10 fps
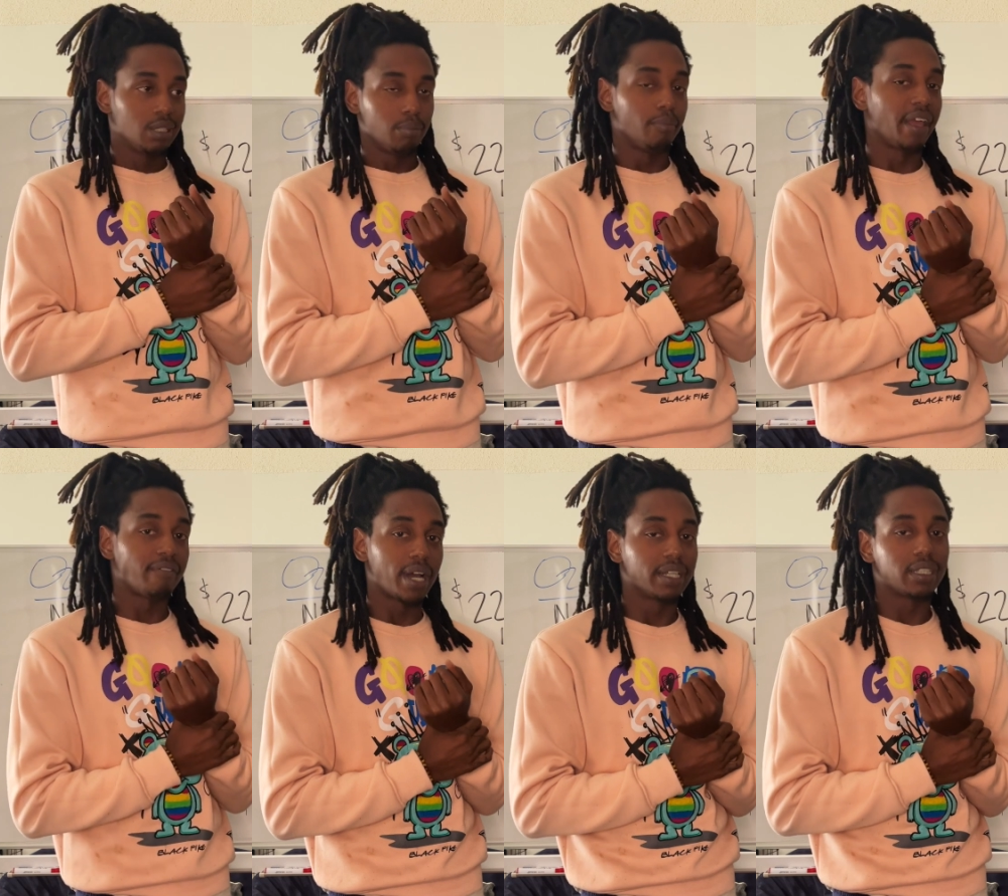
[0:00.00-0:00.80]
make
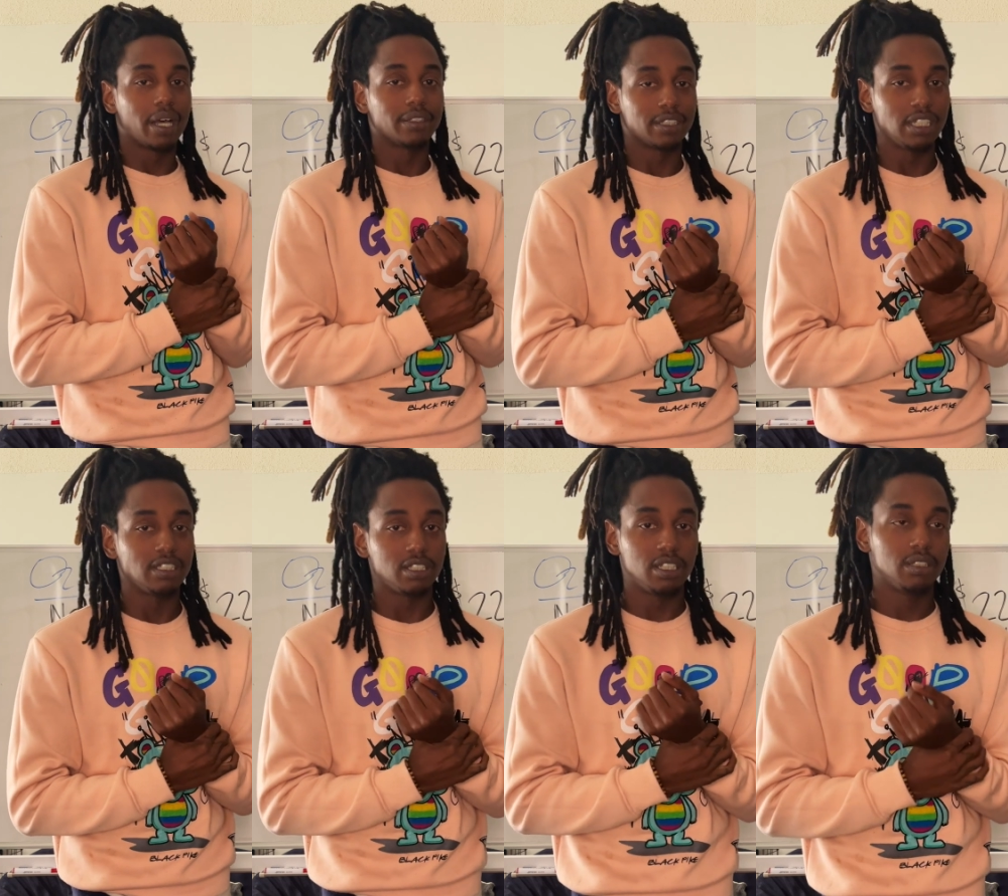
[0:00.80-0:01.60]
$5,000 each
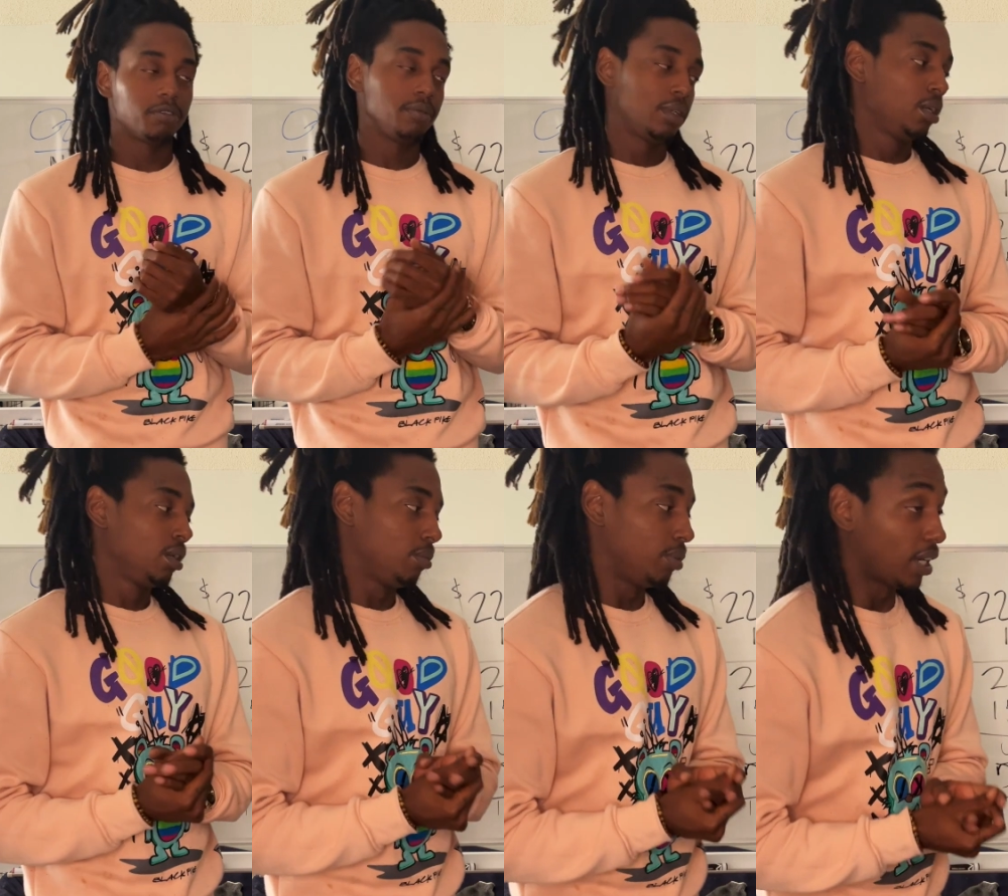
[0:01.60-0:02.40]
deal.
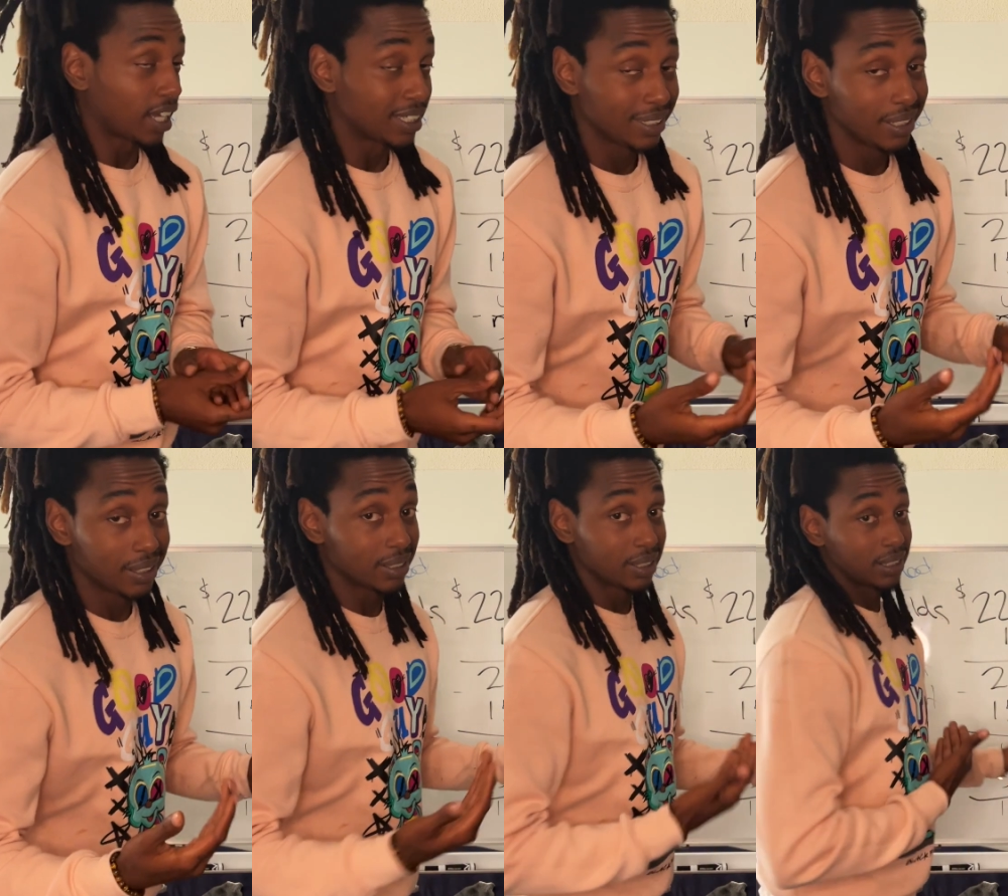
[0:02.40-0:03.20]
But like I said,
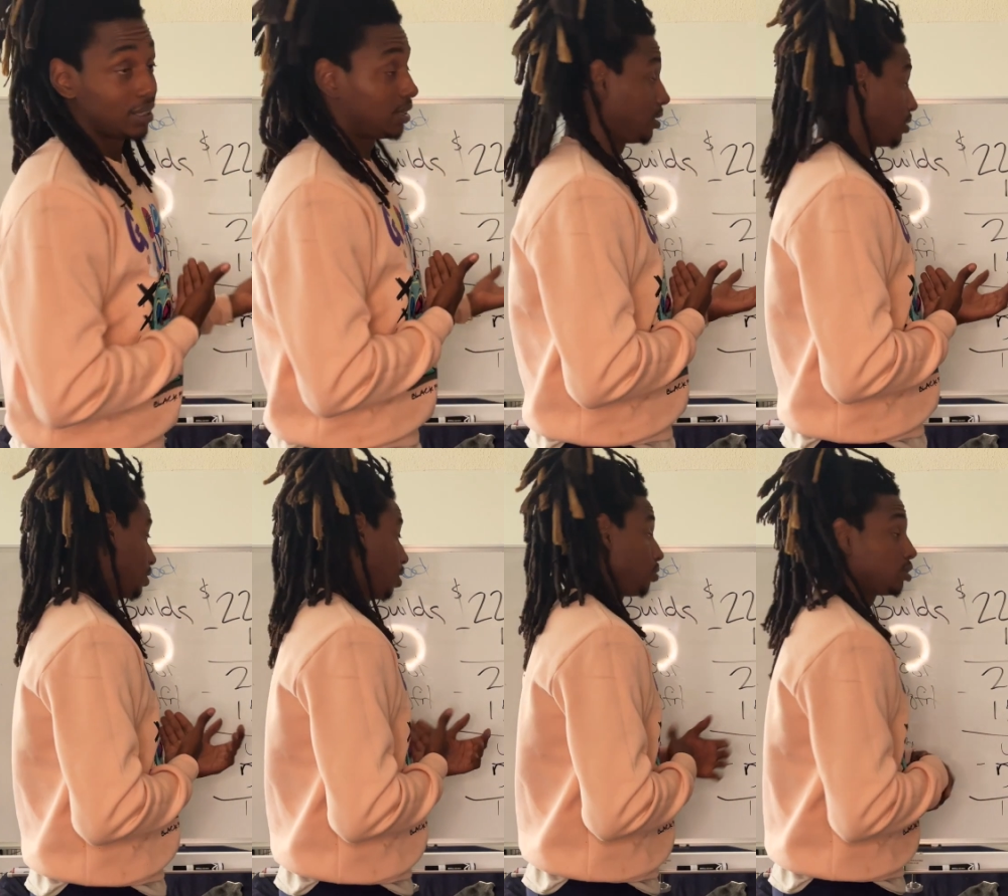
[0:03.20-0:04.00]
this is the
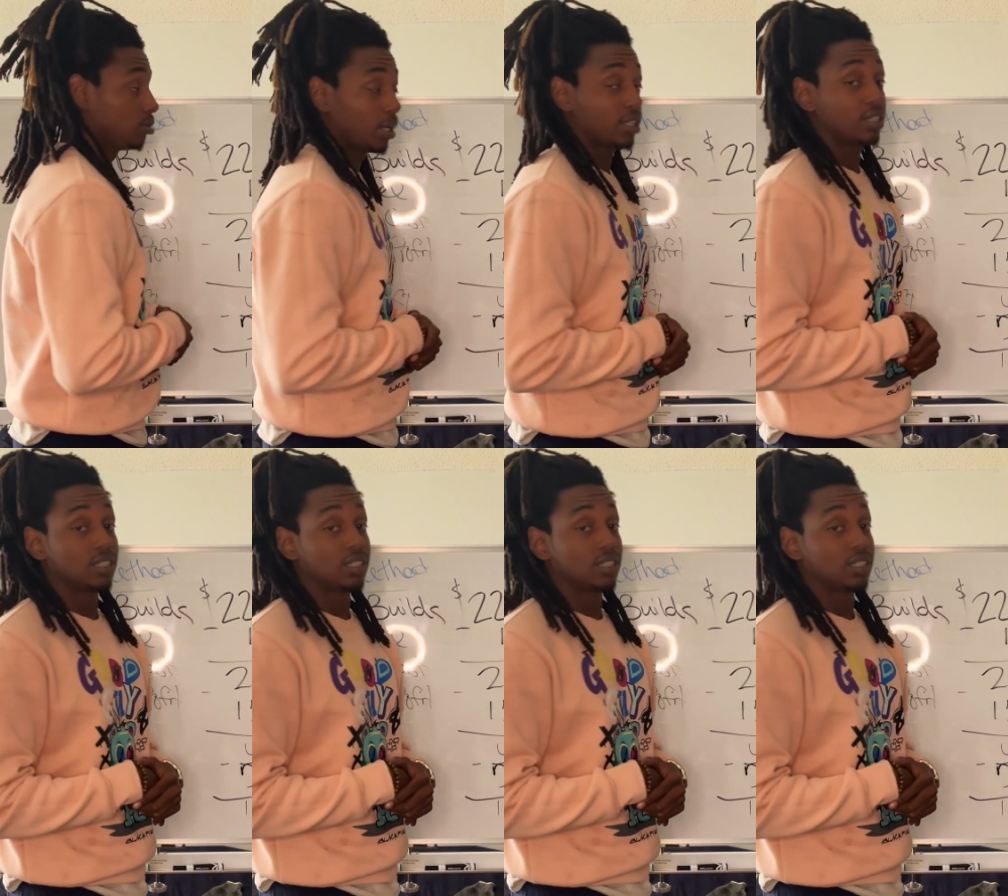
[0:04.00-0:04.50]
O2 method.